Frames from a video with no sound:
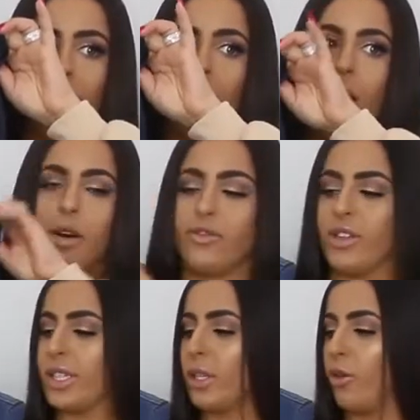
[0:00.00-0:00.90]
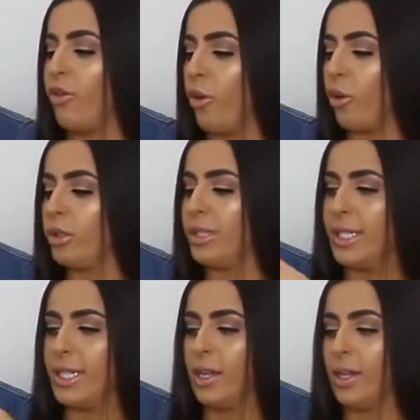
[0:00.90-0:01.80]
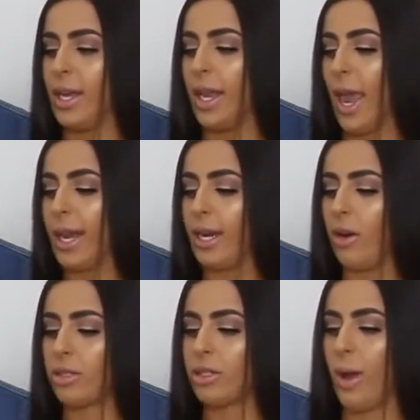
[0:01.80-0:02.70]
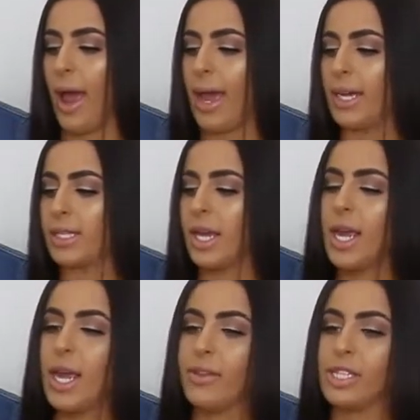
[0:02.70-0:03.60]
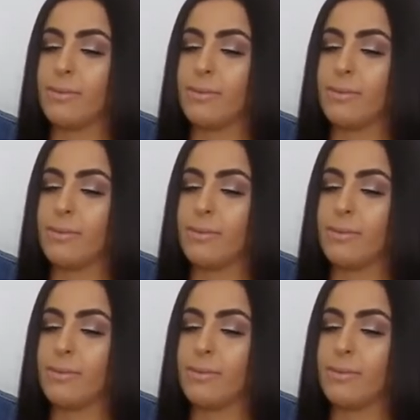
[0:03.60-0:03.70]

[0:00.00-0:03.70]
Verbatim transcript: I love this little floral detailing and it also has